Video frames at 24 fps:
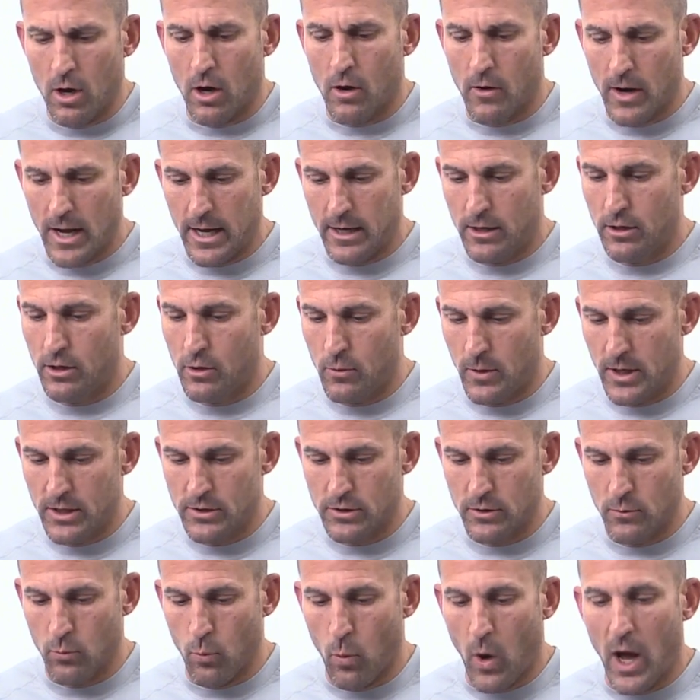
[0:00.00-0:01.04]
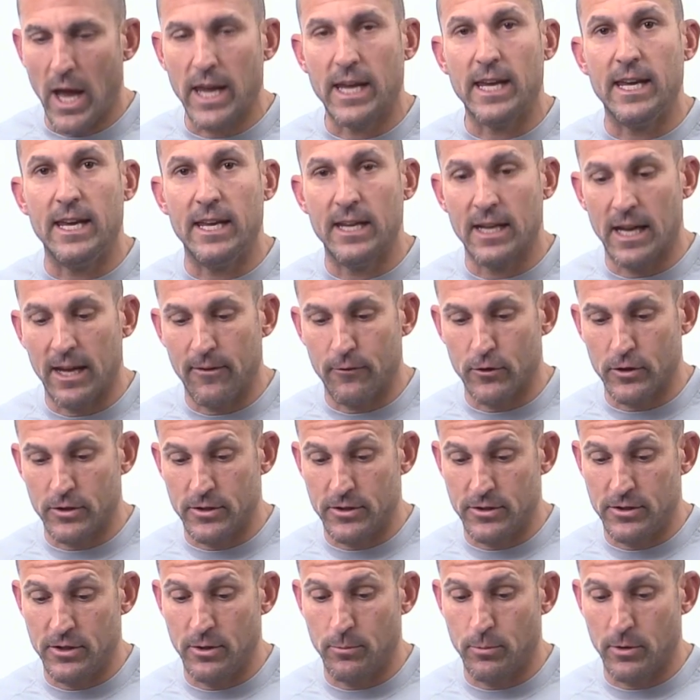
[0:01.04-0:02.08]
All right, good question. Why Kenai
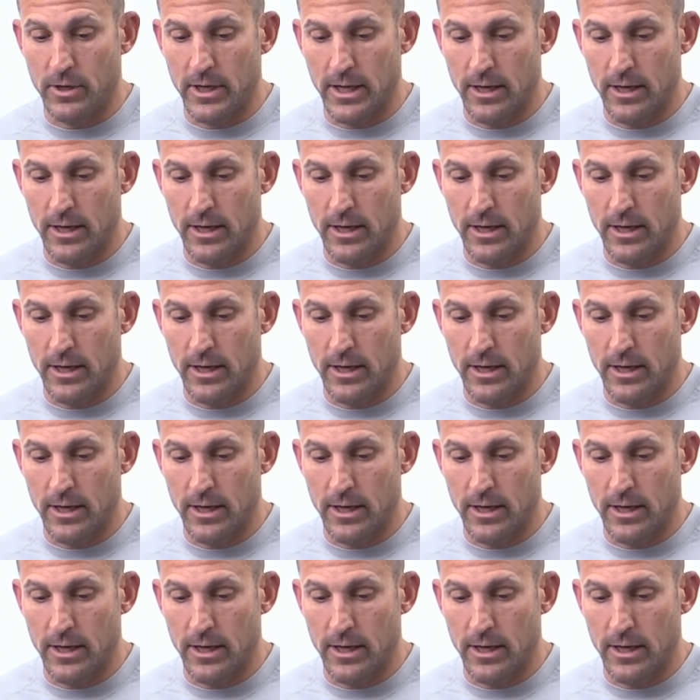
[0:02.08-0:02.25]
versus Super